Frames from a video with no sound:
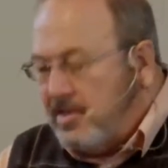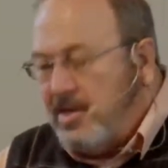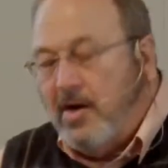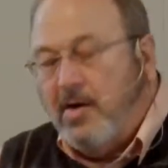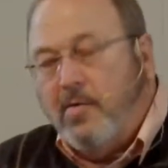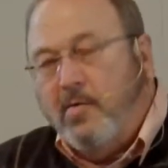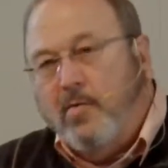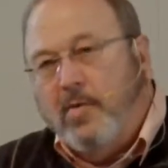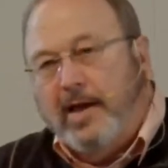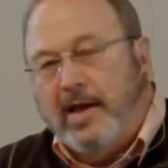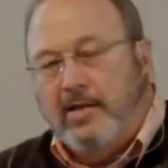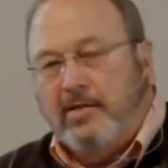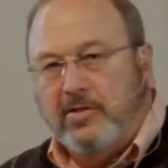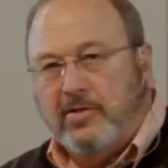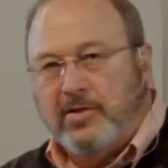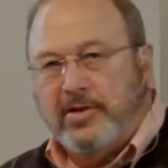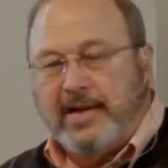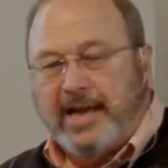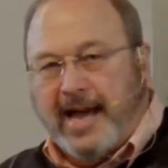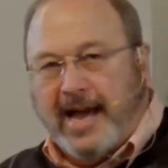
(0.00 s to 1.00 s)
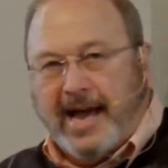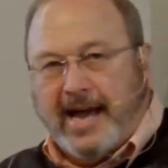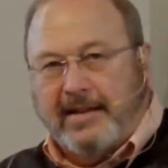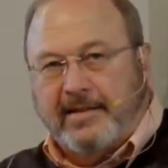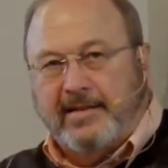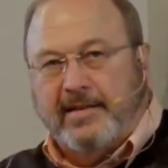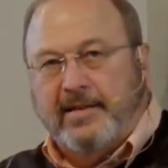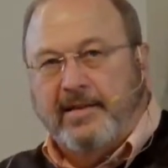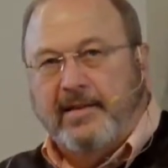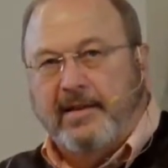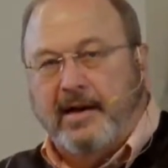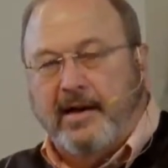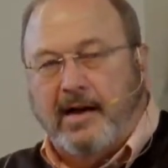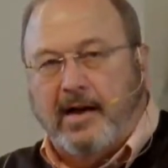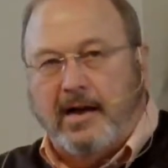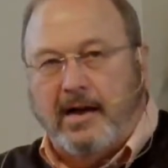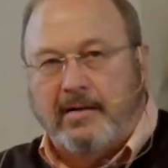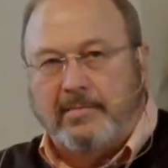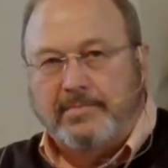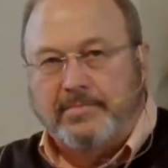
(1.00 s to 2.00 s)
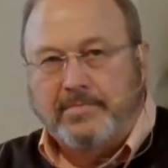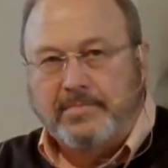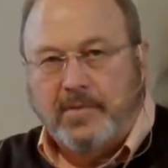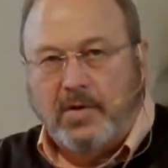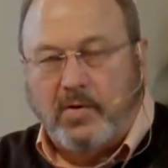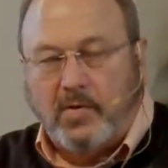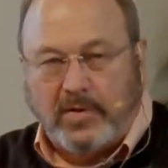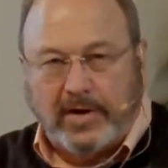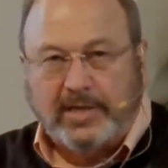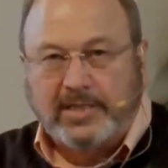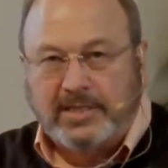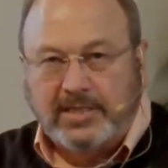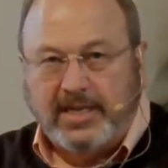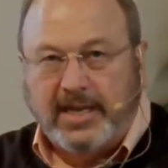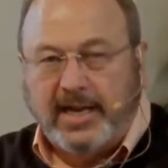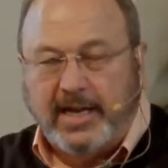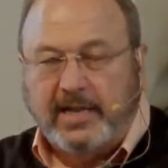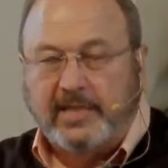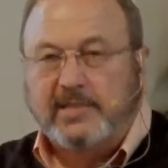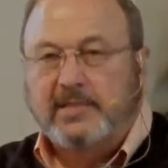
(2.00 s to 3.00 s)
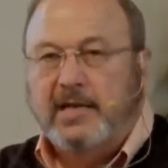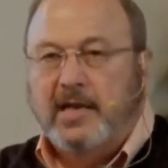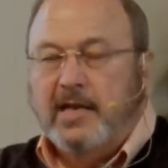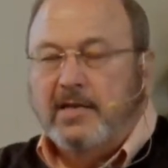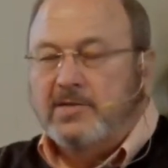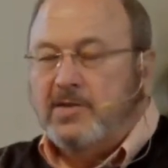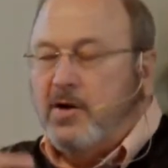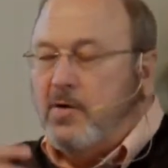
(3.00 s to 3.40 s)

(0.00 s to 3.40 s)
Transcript: So we look at, um, or exchange.